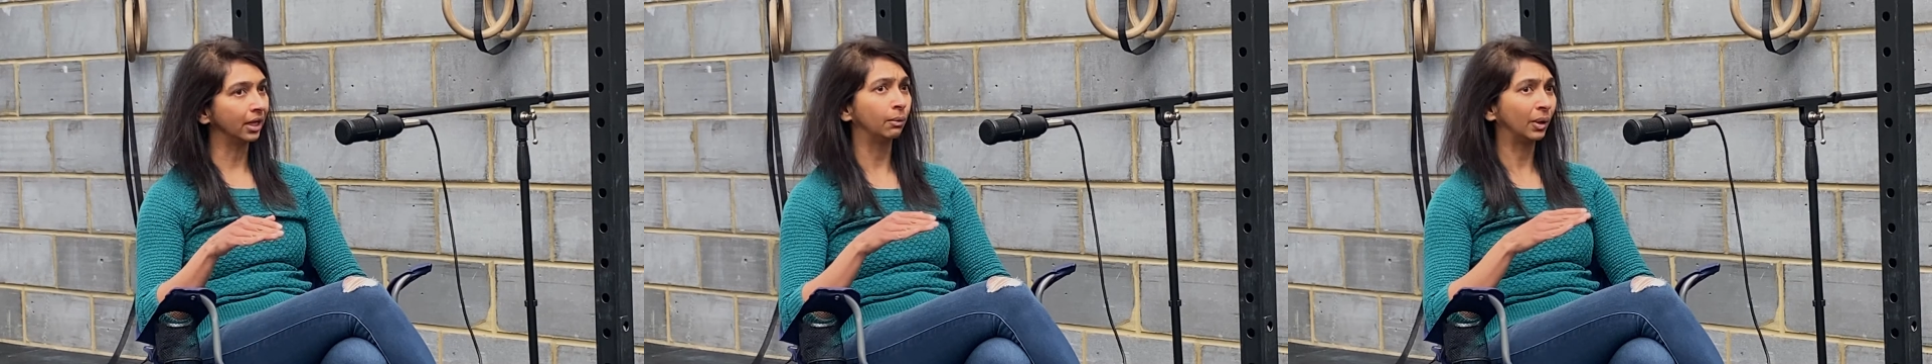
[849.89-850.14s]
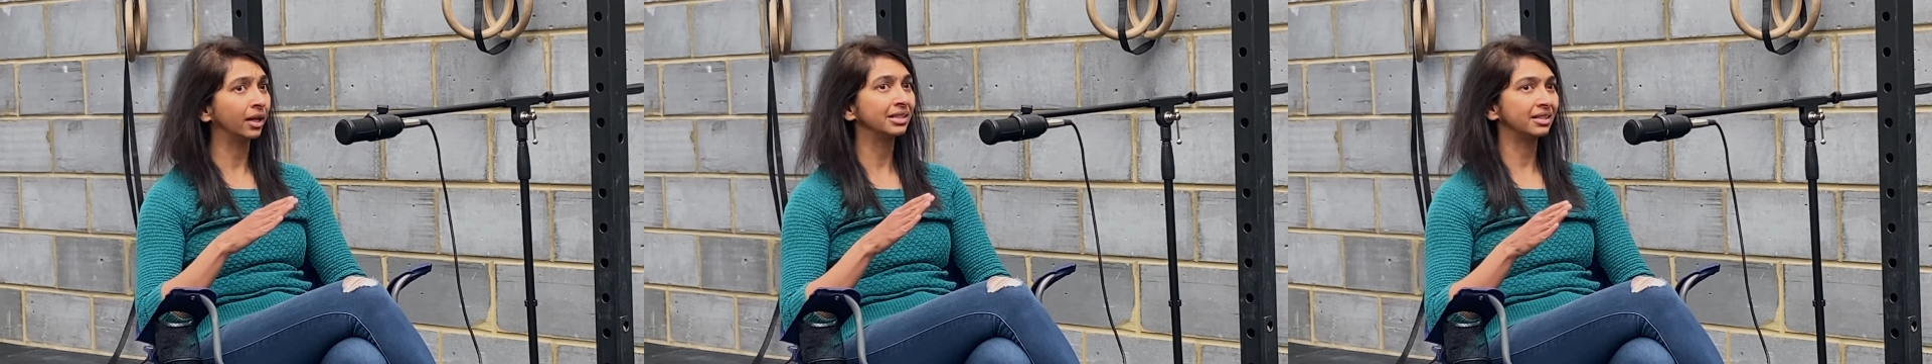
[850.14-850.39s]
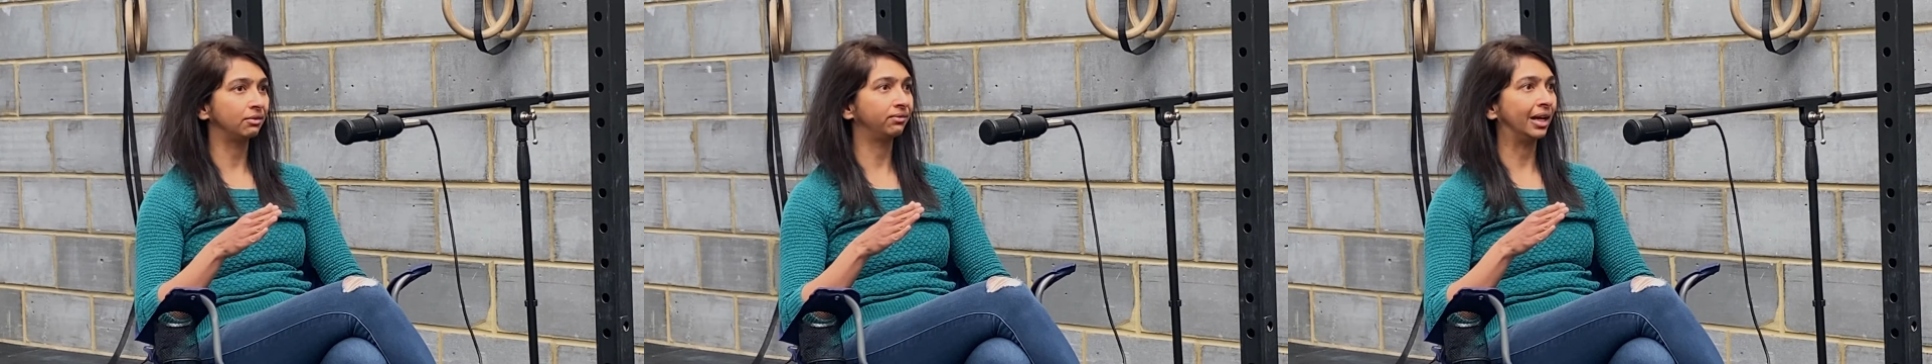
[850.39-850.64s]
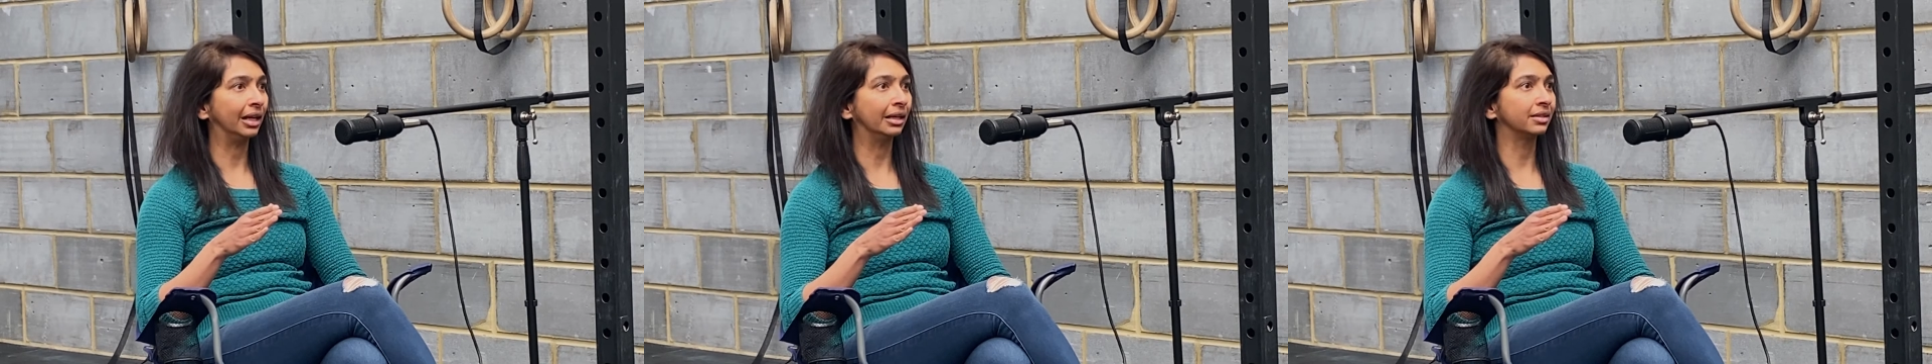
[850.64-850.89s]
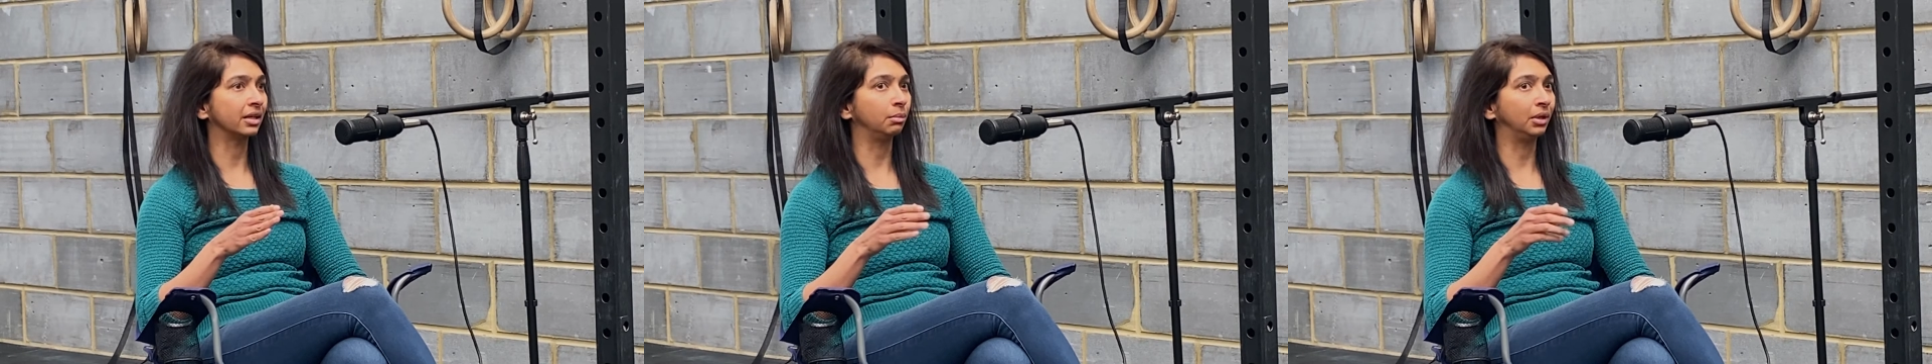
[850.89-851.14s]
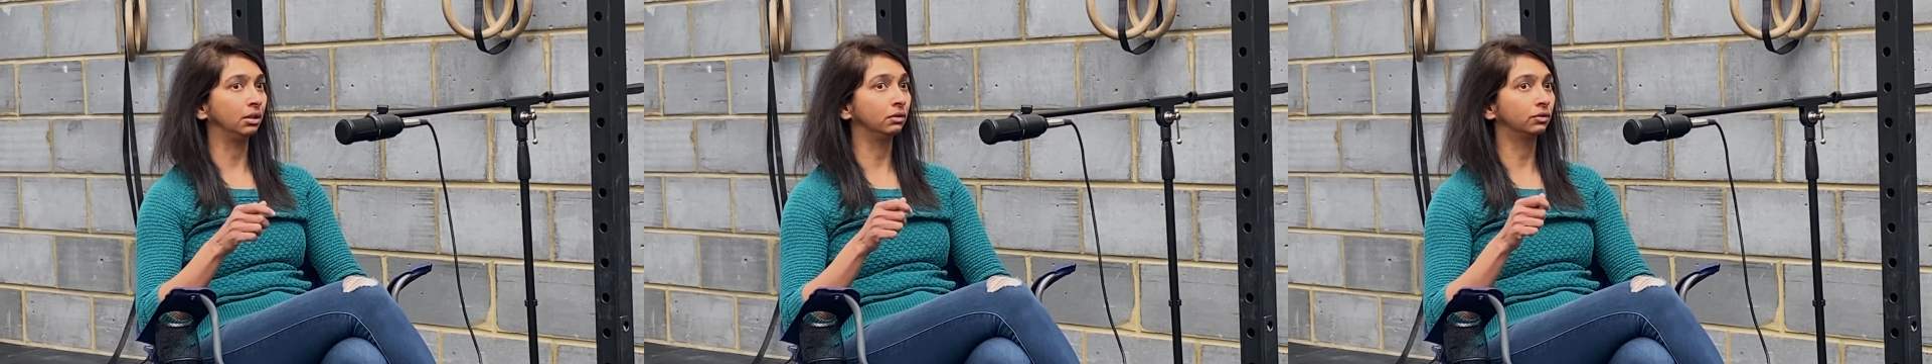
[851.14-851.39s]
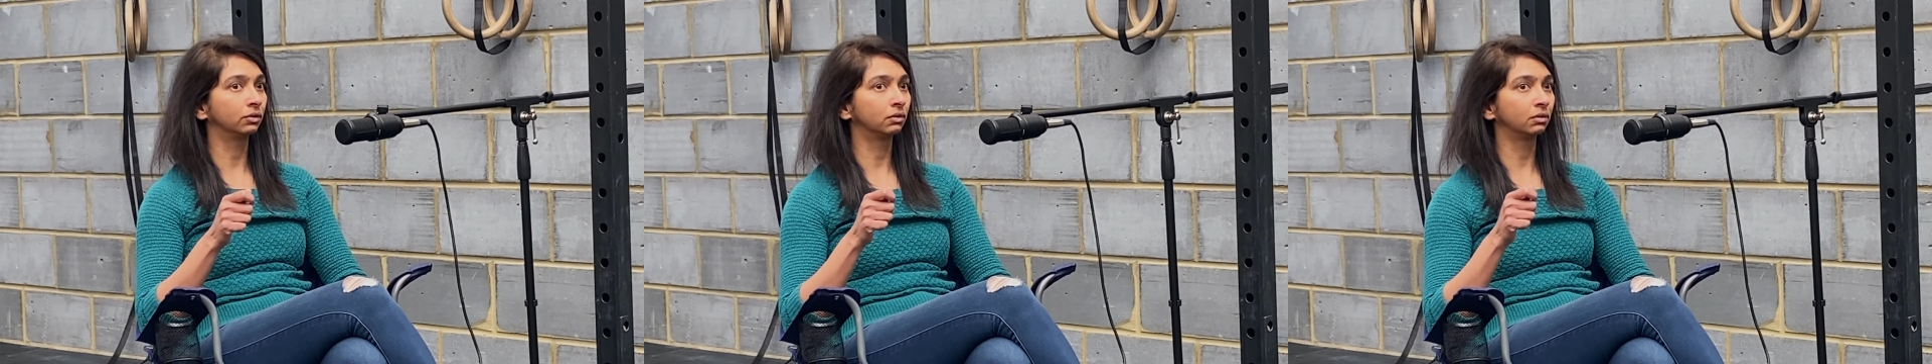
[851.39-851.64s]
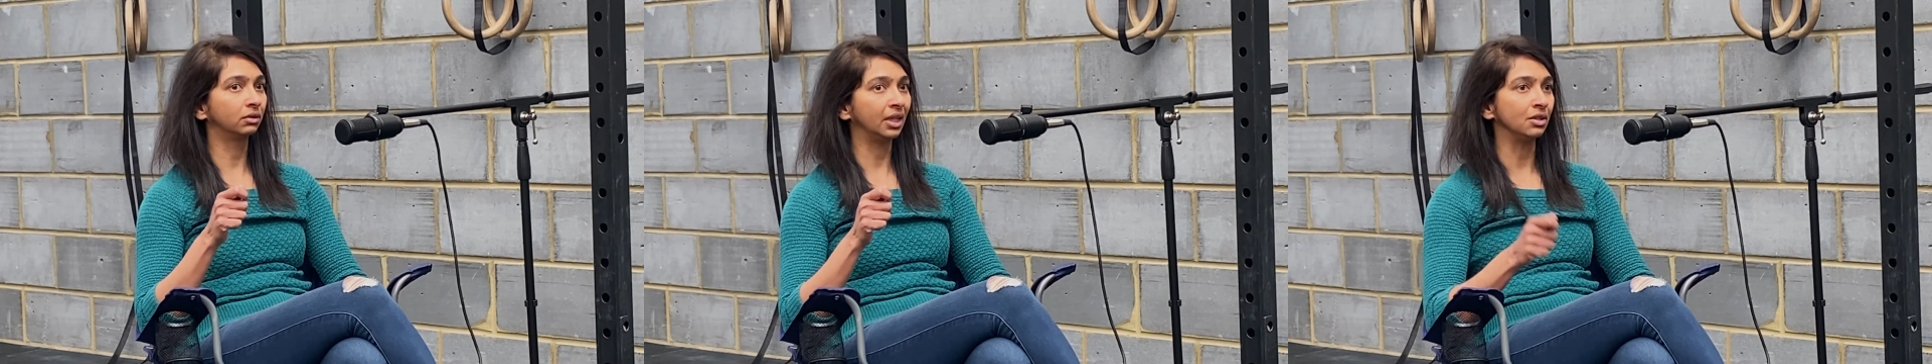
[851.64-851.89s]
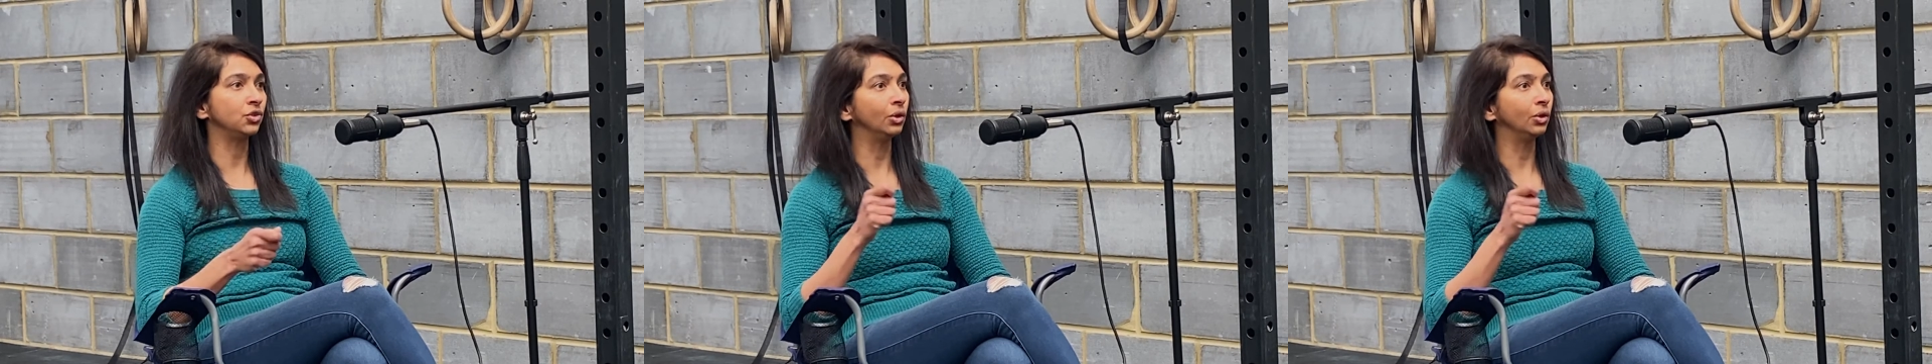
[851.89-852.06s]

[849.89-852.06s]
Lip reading: And when I say failures, I mean things